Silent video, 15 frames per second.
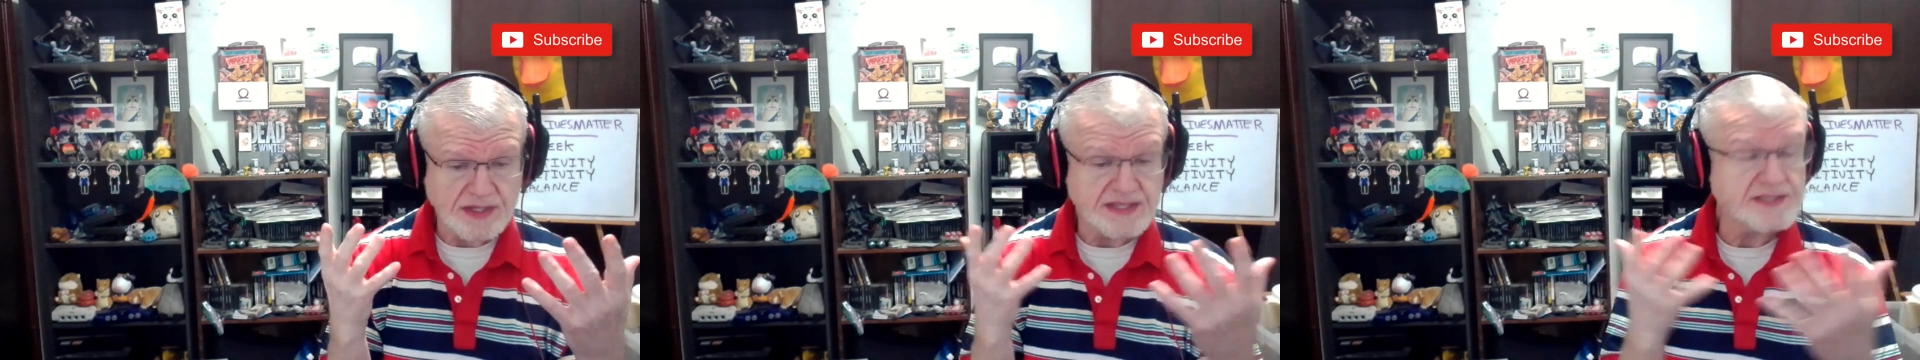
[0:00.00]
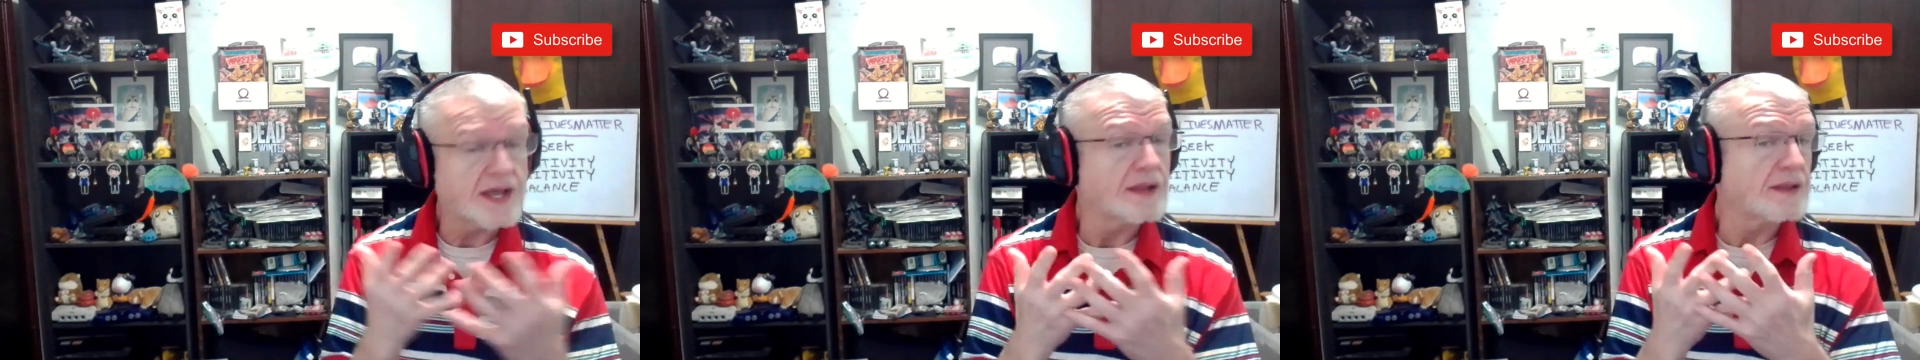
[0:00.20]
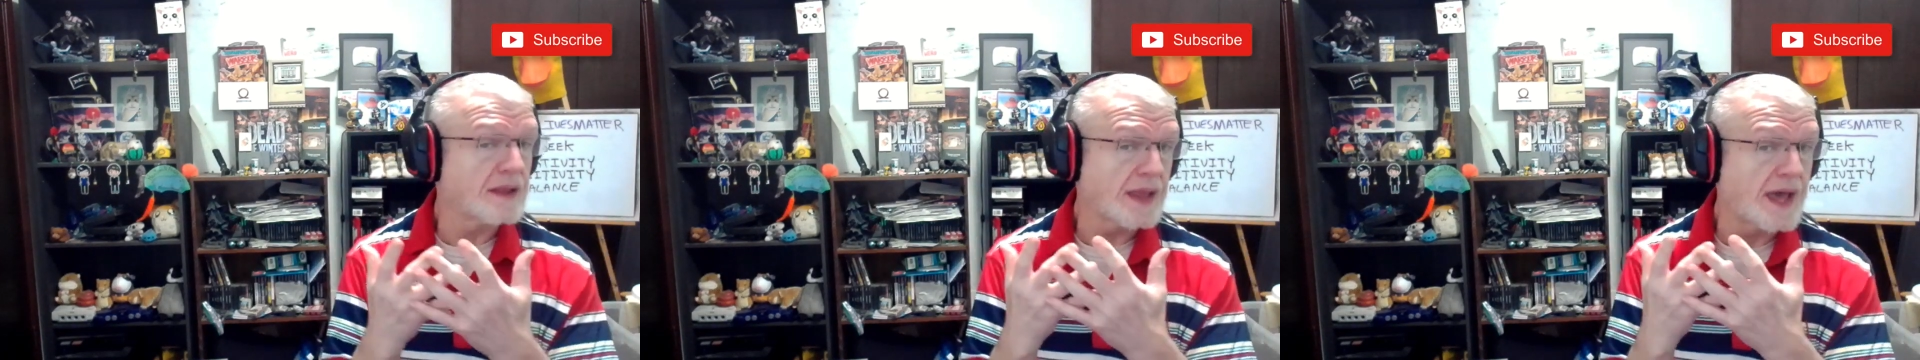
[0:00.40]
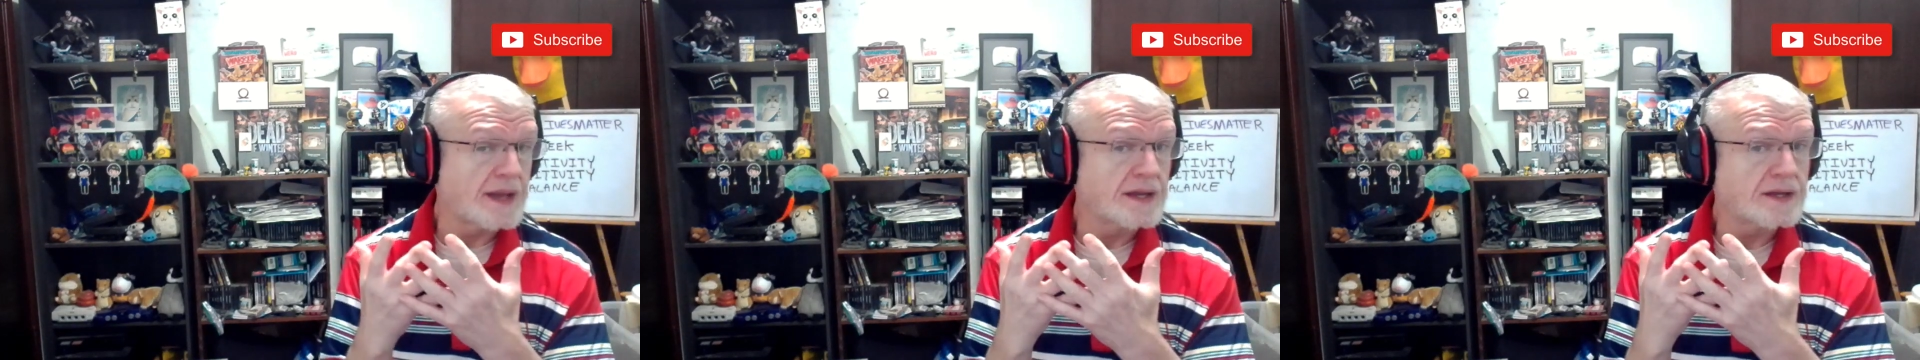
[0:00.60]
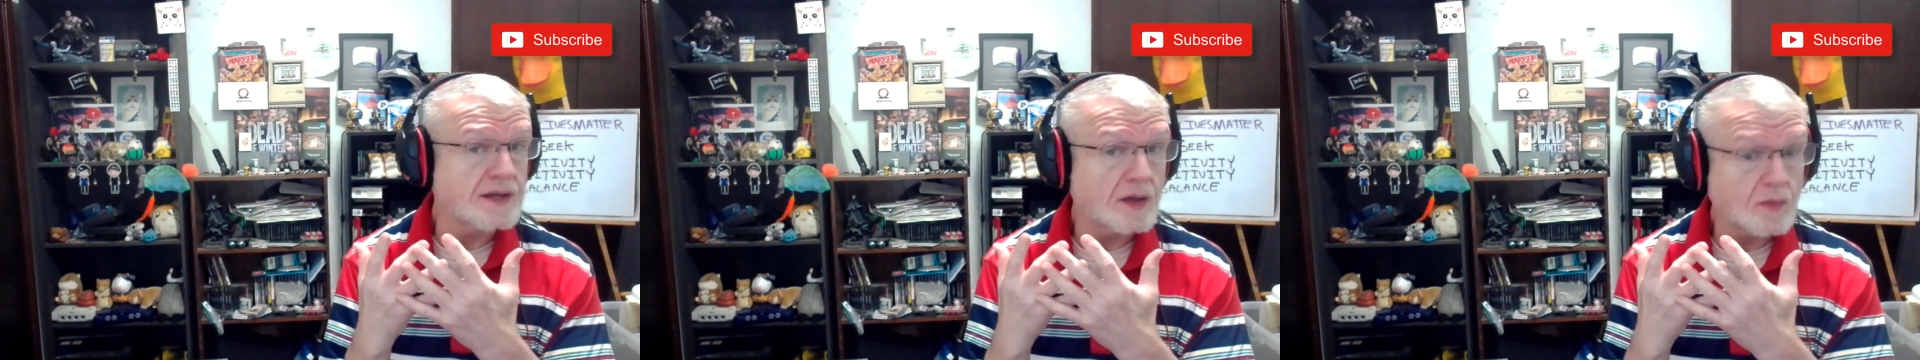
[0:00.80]
is
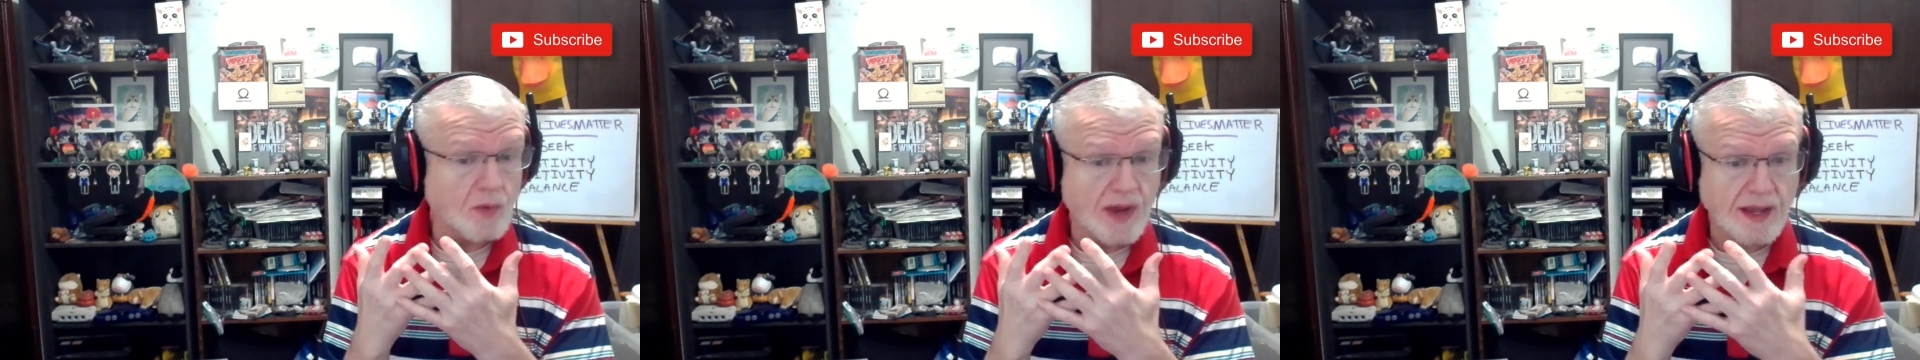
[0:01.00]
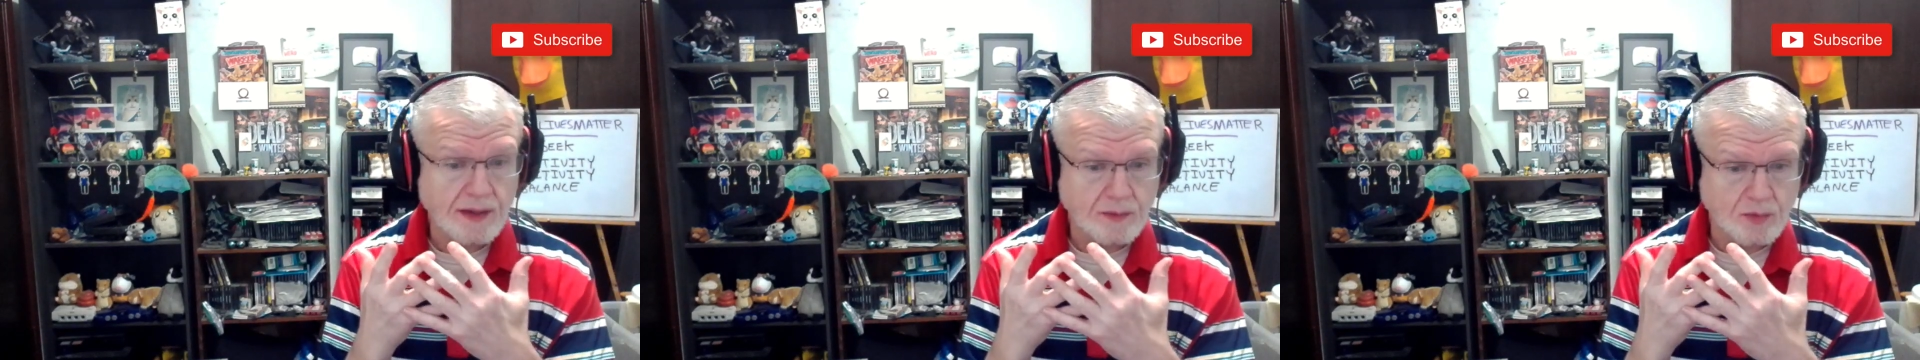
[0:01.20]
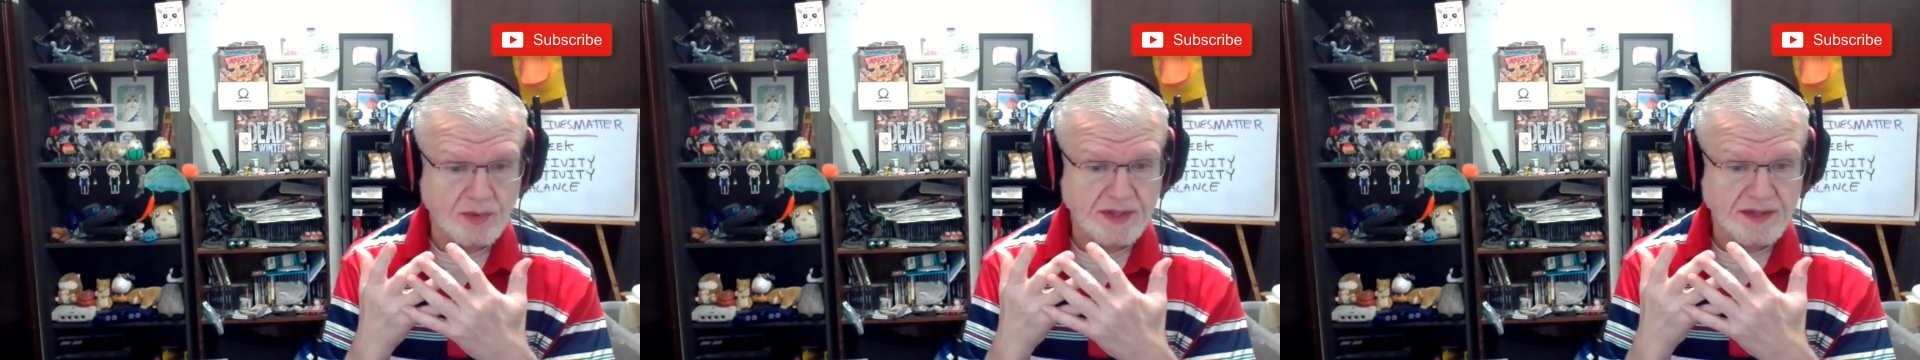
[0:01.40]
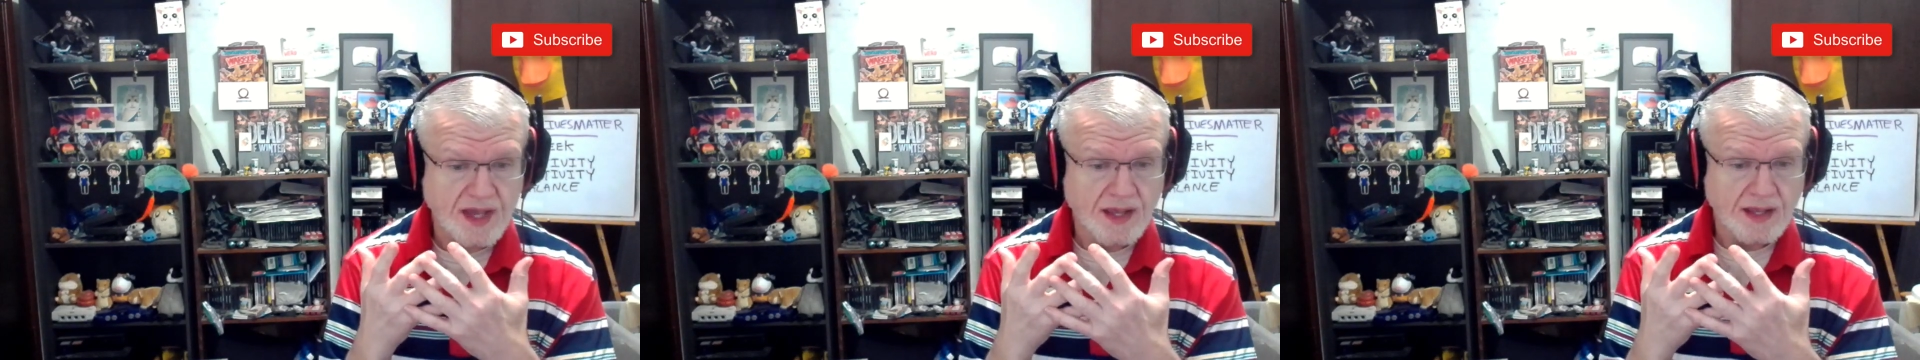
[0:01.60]
Lana Del Rey with